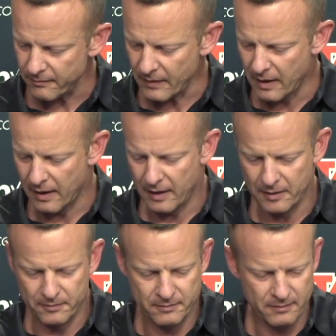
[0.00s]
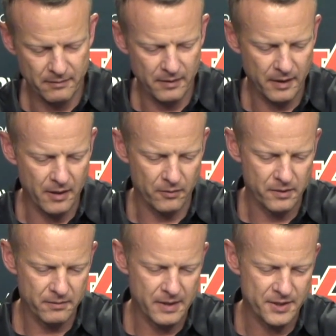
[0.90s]
um, you know,
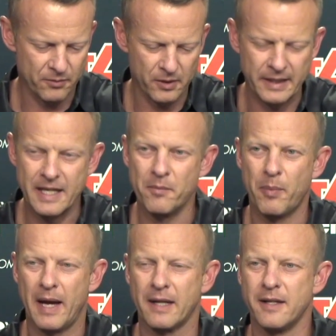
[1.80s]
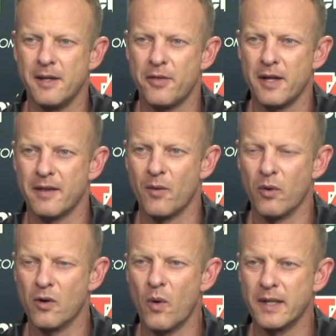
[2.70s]
doesn't really impact anything that we're
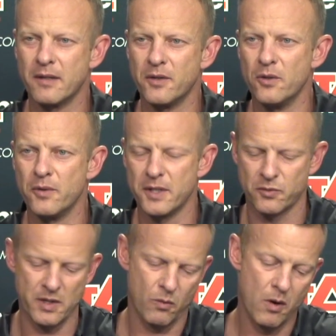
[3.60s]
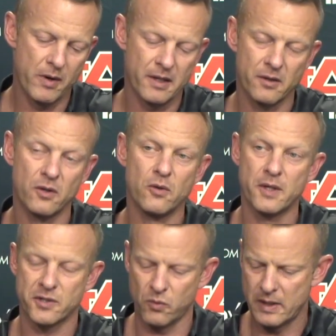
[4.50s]
going to do this week. What we're going to do
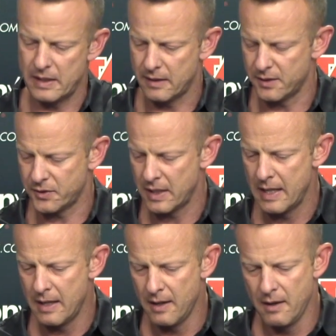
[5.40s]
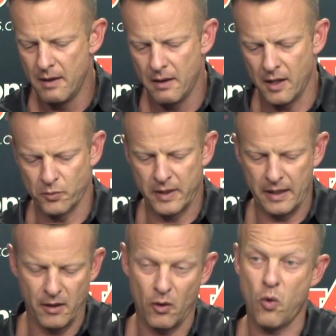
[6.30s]
this week is is we're going to
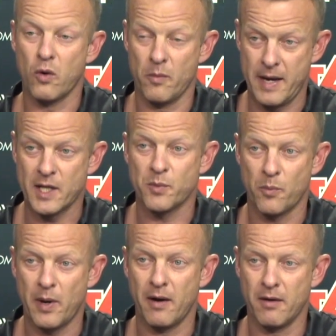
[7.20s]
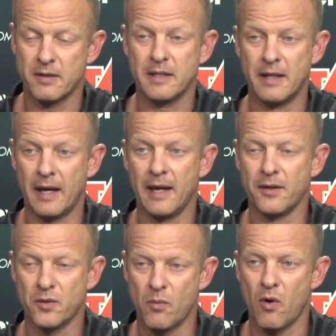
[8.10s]
get our quarterbacks prepared today and
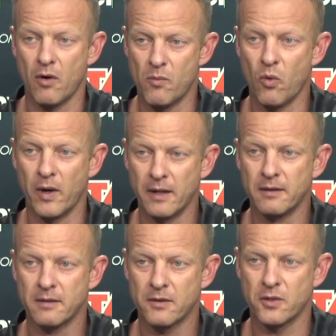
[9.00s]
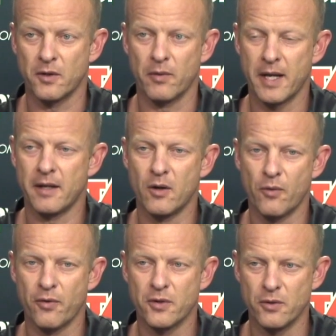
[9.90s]
tomorrow morning so they're ready to go
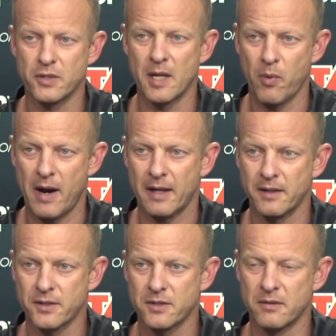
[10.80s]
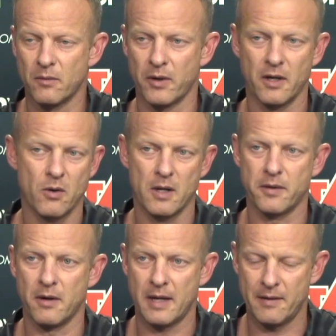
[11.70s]
for a Tuesday practice. We're going to go out
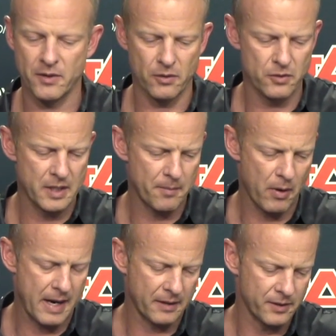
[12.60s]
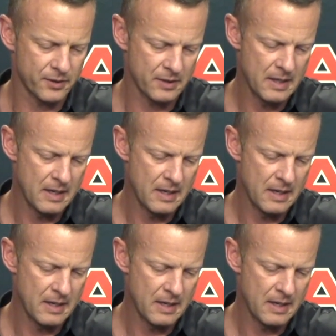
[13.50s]
there and have a Tuesday practice.